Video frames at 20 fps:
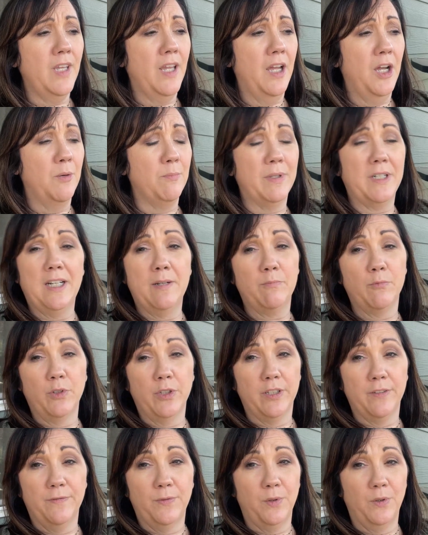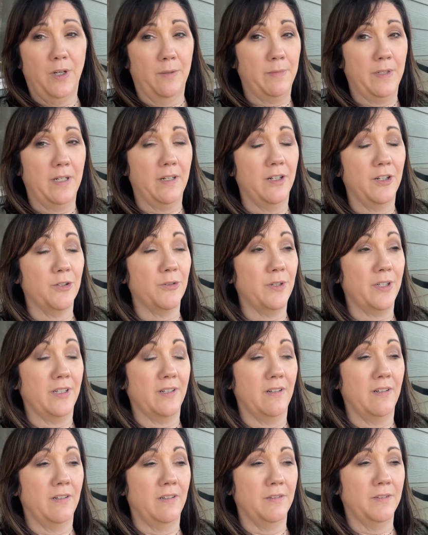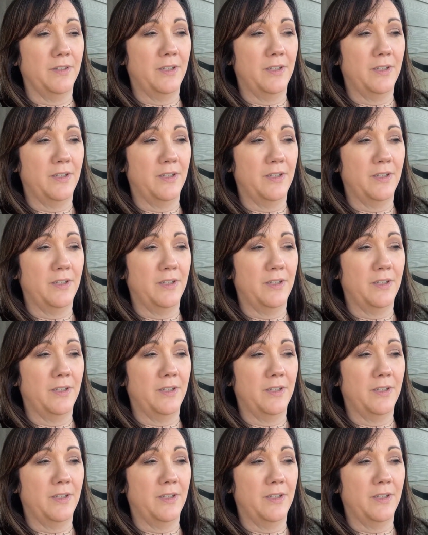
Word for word: Um, but I'm really full. I'm not hungry at all.